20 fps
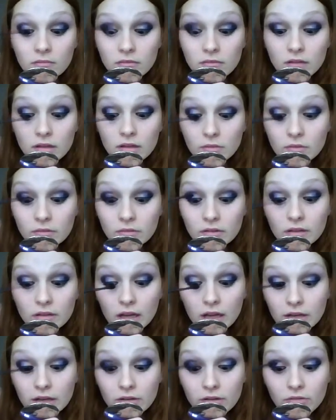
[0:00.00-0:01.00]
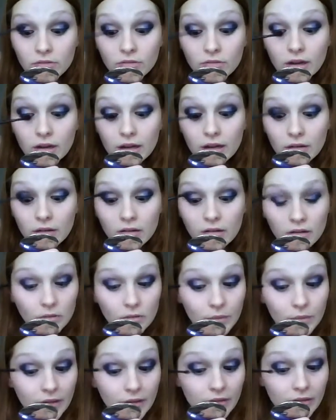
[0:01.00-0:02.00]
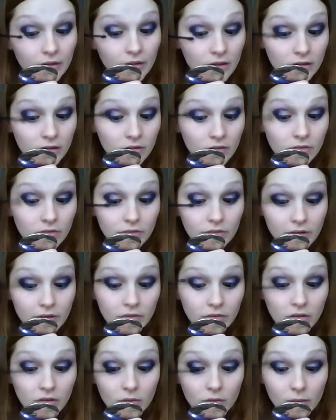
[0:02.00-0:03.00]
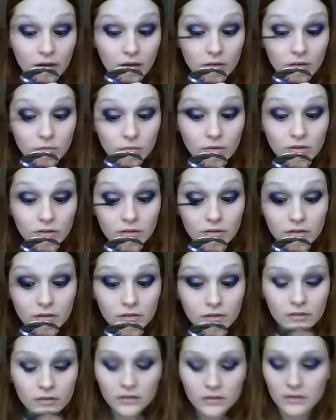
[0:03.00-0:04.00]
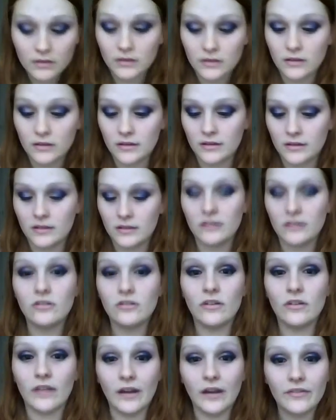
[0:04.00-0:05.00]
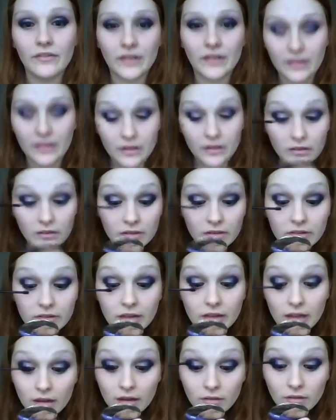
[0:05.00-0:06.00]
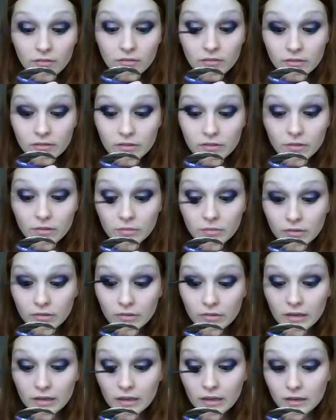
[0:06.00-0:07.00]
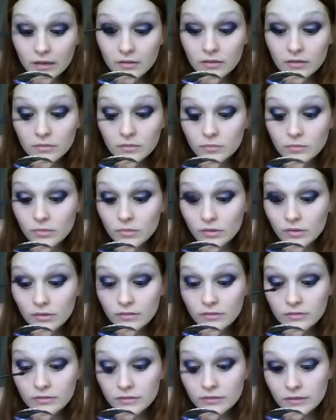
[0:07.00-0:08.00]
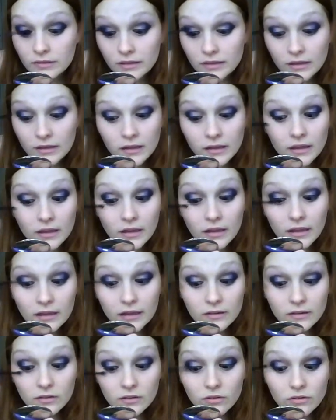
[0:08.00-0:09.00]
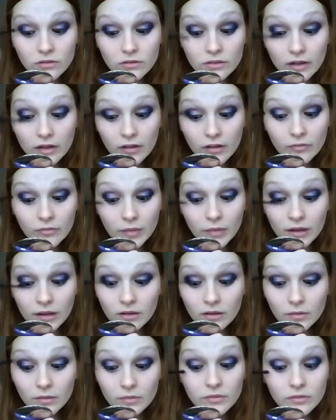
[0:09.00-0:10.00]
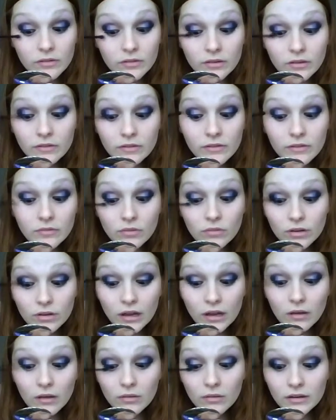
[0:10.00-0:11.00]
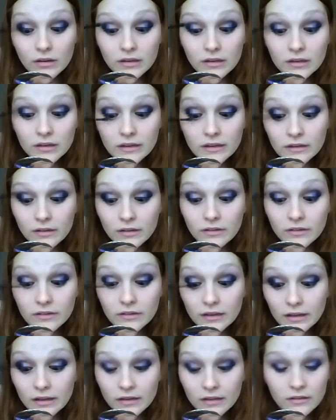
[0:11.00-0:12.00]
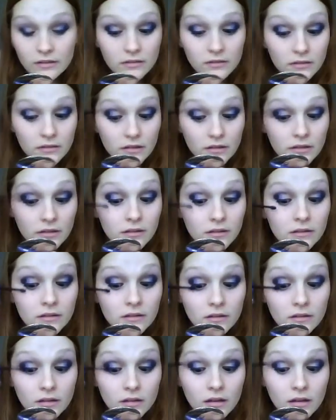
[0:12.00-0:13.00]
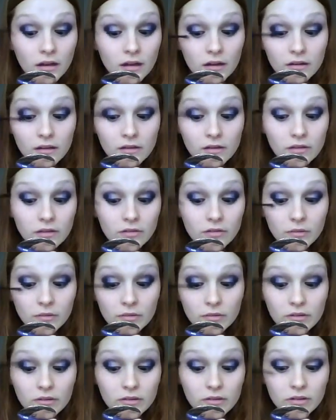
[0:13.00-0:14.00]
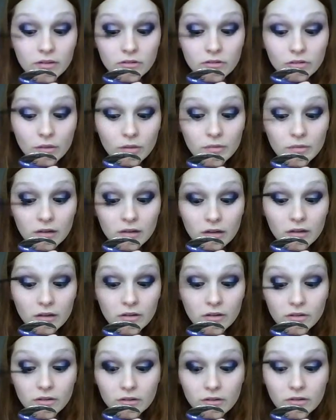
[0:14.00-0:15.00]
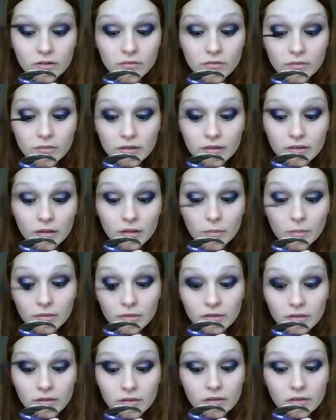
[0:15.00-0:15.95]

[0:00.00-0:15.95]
This one's starting to dry out a little bit though. Good thing I've got a backup one. Not that I think they're going to sell out and stop doing it, but it's good to have backups, because if you run out and you need it on the day, and it's usually when the shops are closed when this happens.